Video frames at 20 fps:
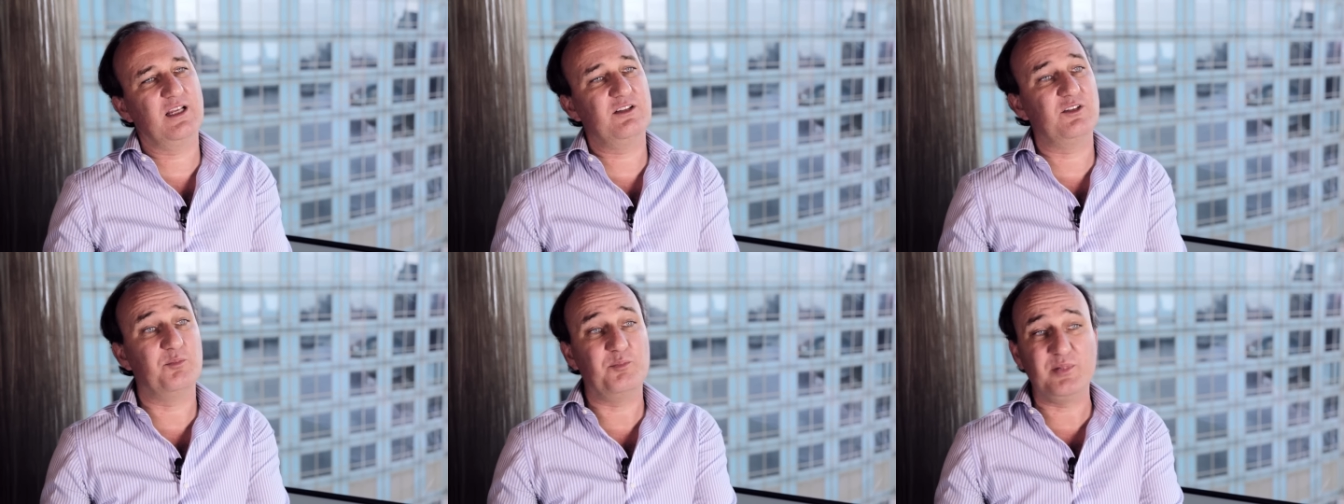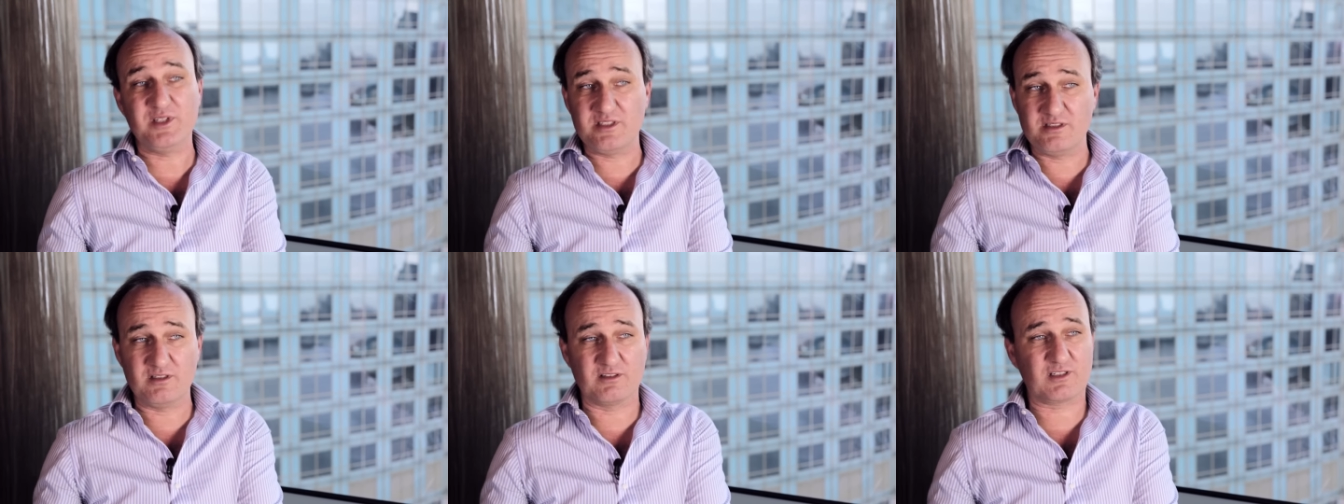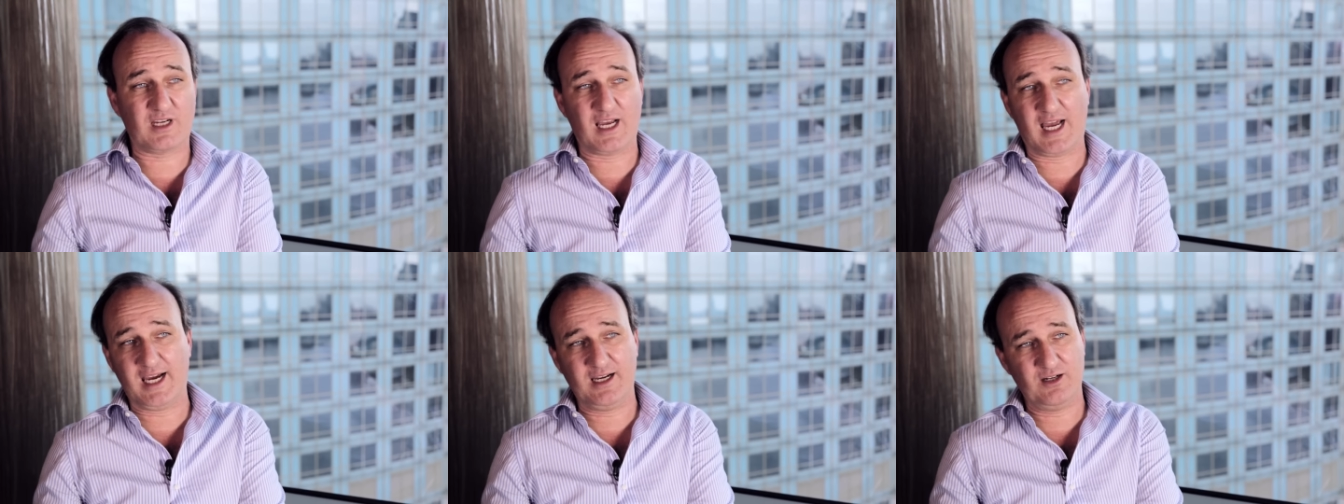as a business
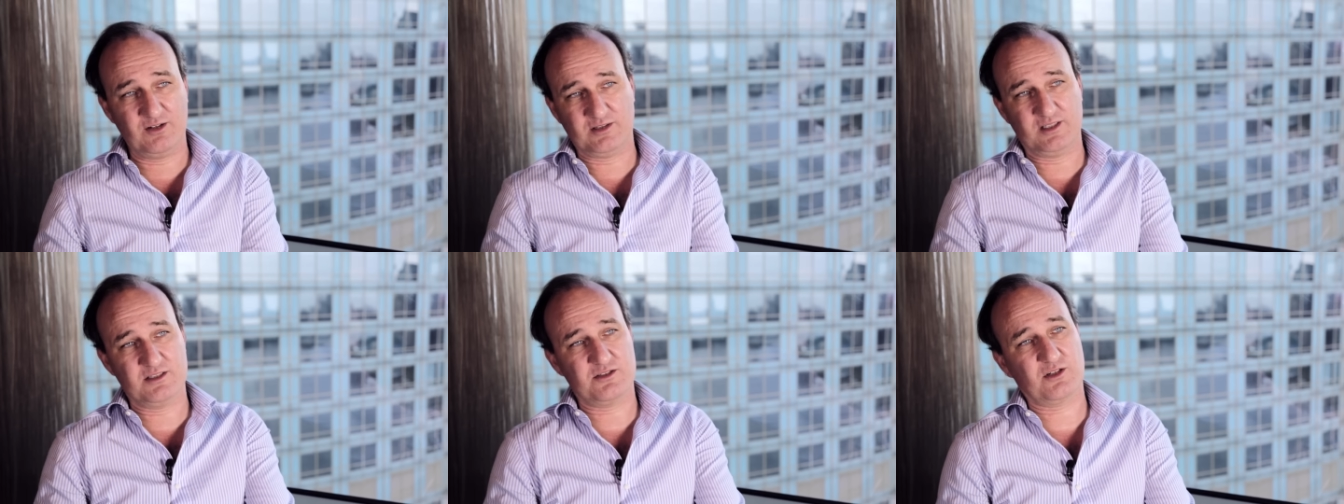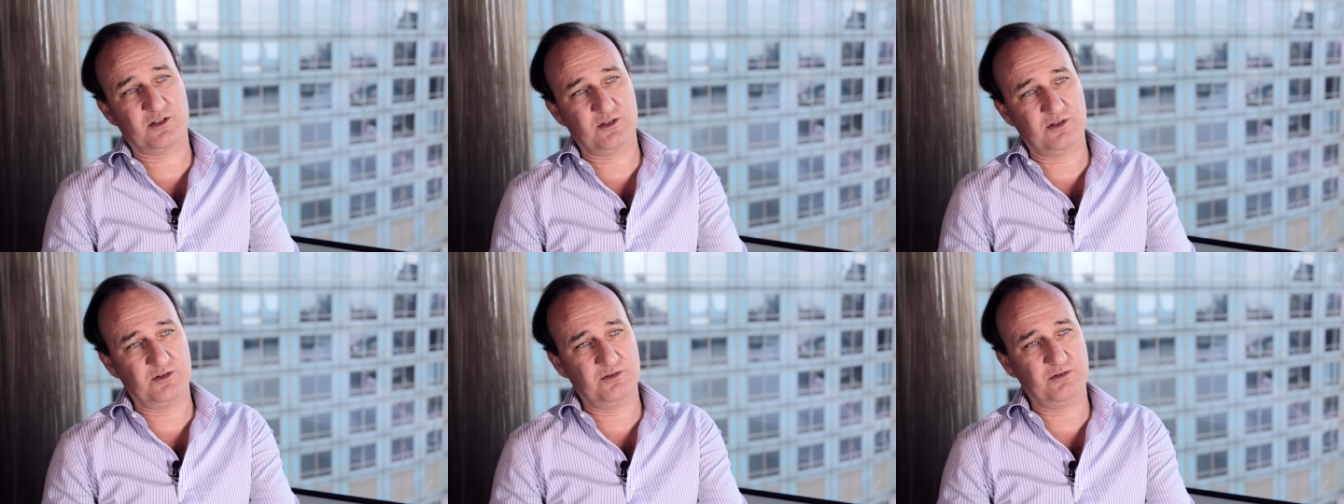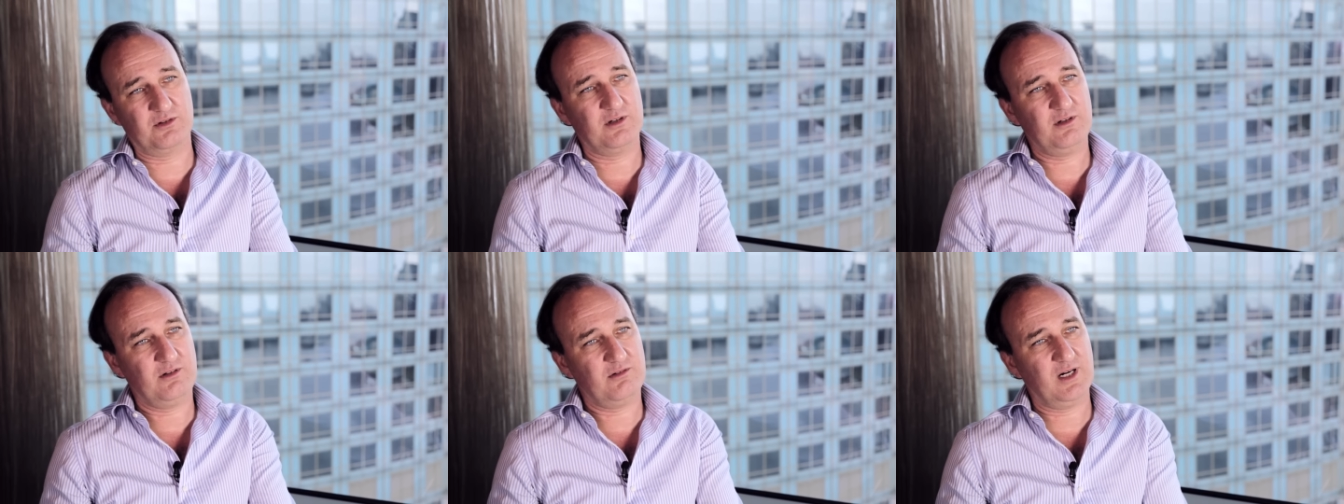guy, not as a
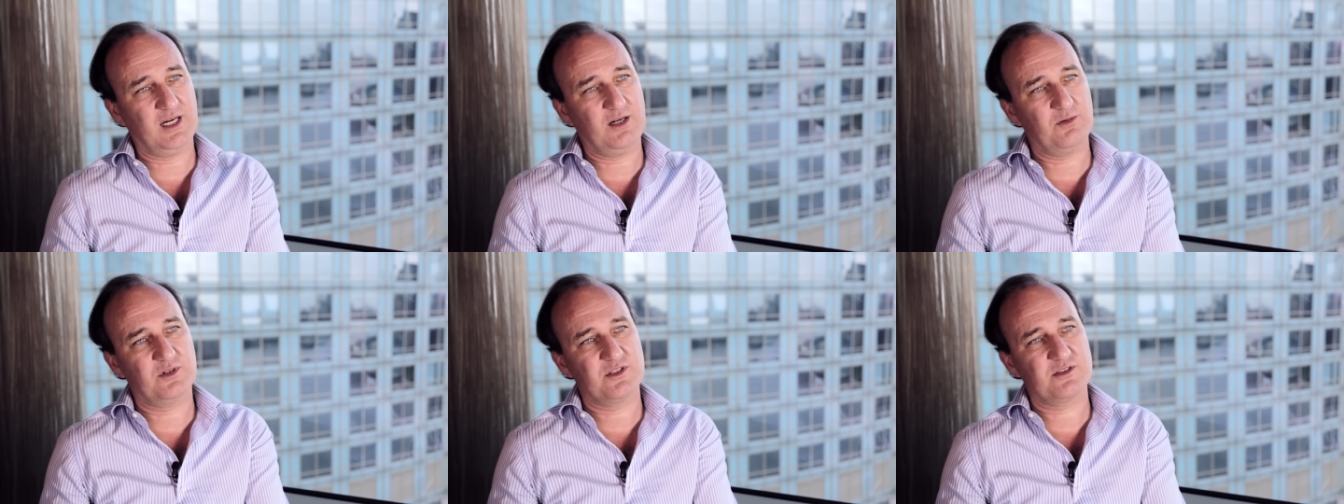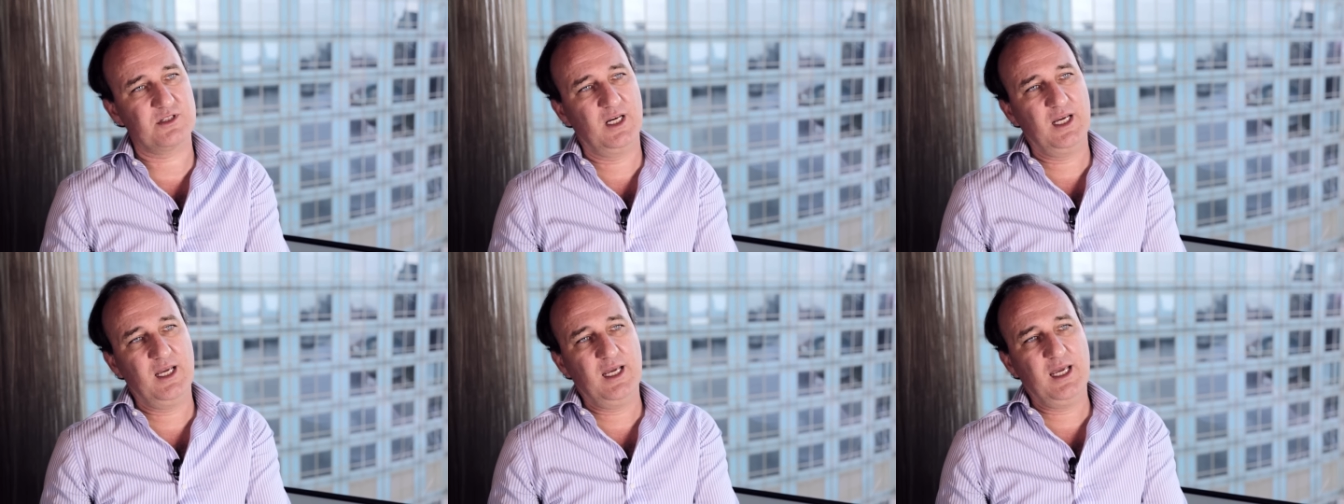coder, right, was,